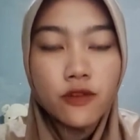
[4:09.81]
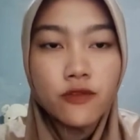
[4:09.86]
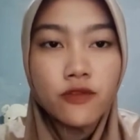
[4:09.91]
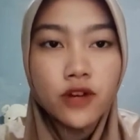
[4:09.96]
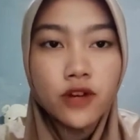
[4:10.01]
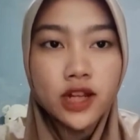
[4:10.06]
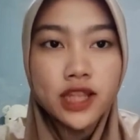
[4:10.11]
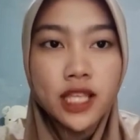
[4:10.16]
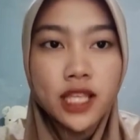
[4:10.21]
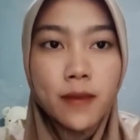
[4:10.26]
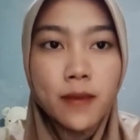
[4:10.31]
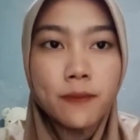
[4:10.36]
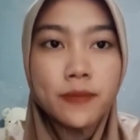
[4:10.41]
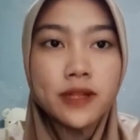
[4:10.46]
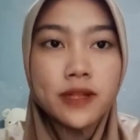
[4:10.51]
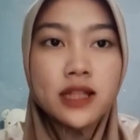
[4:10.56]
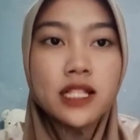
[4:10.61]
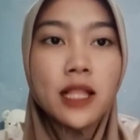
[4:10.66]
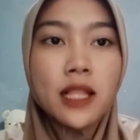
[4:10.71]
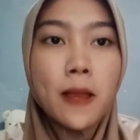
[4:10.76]
For
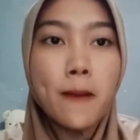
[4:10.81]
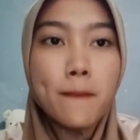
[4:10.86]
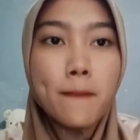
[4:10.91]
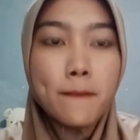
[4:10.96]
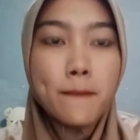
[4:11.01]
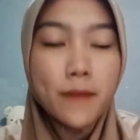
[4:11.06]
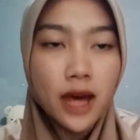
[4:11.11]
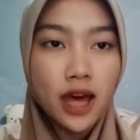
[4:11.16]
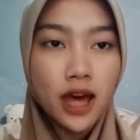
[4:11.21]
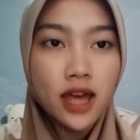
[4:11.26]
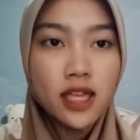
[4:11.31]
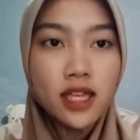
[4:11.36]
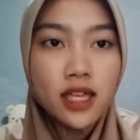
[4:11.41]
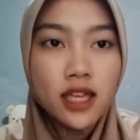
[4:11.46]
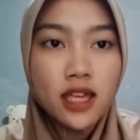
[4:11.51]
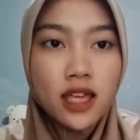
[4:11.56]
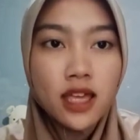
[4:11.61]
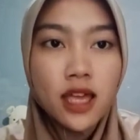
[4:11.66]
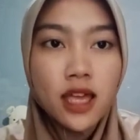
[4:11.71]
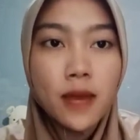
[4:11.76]
example,
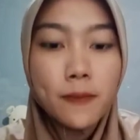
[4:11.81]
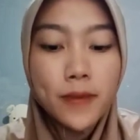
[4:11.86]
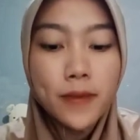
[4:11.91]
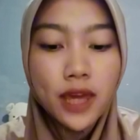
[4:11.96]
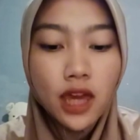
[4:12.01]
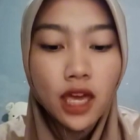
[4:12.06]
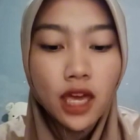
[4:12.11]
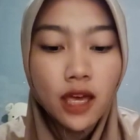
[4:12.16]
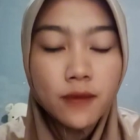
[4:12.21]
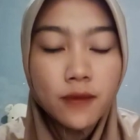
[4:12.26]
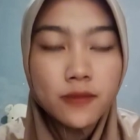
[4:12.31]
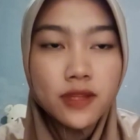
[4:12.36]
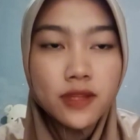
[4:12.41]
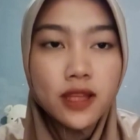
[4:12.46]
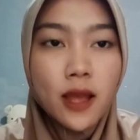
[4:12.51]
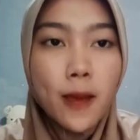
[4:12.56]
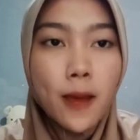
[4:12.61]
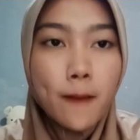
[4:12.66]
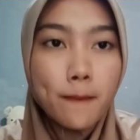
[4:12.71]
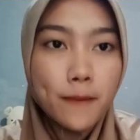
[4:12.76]
ma
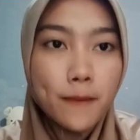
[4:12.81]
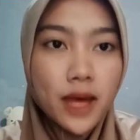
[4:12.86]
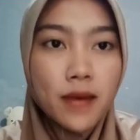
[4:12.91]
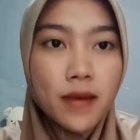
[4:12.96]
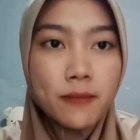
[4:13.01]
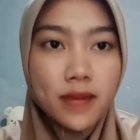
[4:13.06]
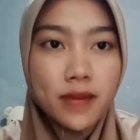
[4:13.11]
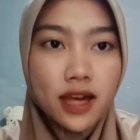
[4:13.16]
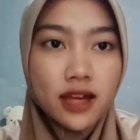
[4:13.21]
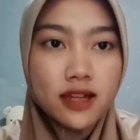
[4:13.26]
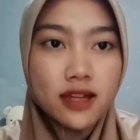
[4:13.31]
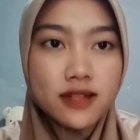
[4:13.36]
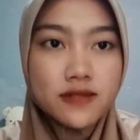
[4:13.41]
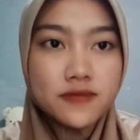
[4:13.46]
becomes mama.